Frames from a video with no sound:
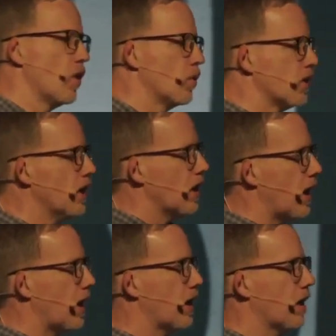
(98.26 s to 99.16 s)
alone
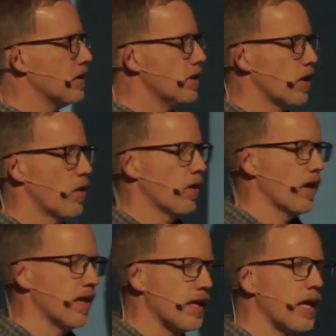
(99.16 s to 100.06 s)
uh, you know
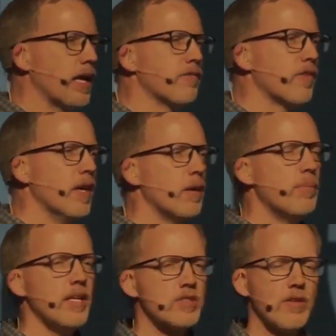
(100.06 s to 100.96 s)
are enough
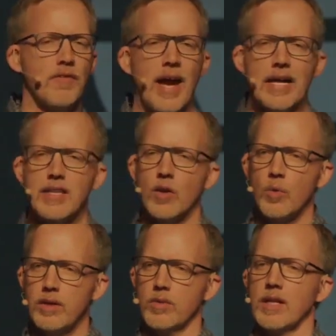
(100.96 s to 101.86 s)
but it's the fact
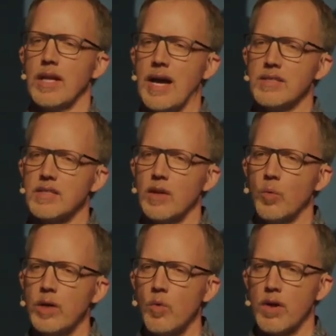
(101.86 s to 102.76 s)
that we realize
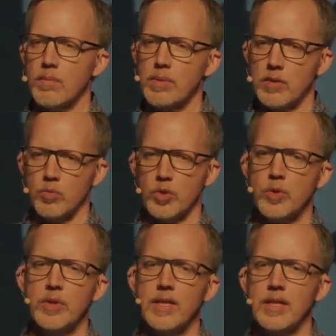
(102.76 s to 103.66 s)
that we want to be
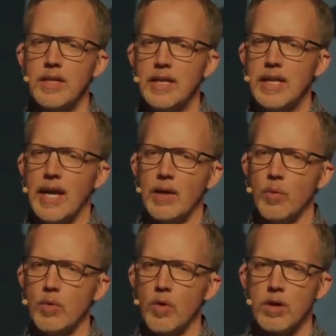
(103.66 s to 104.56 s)
rooted
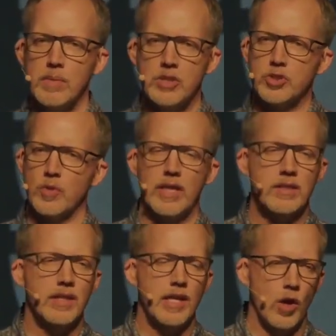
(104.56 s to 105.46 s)
and we want to be
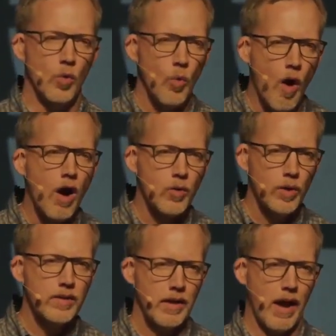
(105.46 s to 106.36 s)
strengthened in our
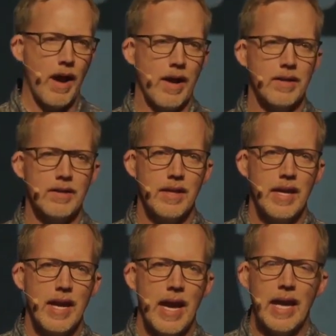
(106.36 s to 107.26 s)
walk with god
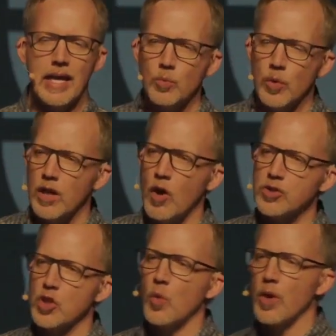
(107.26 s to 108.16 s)
and we
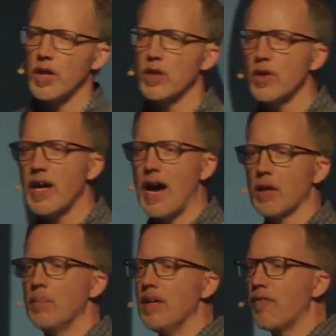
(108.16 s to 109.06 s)
also want to learn
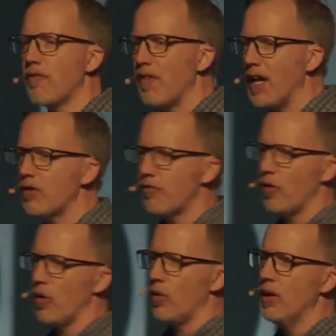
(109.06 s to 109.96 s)
how to be
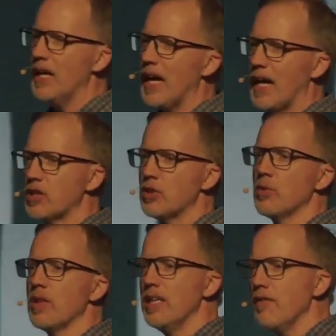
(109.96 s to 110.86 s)
faithful and
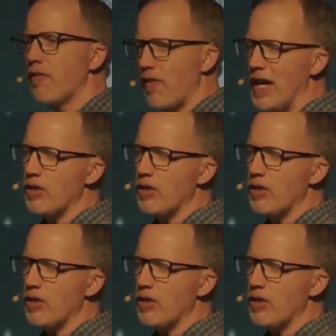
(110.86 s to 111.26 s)
to live